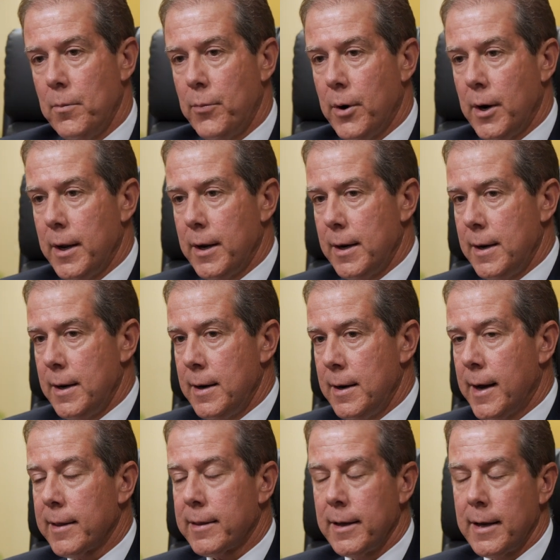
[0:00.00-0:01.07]
but
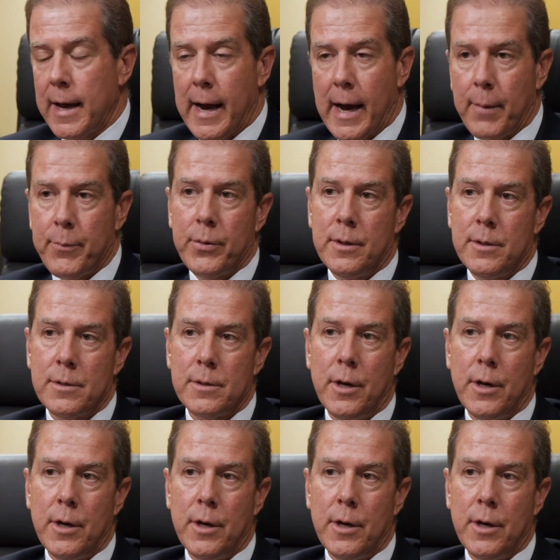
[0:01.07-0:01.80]
nothing happens.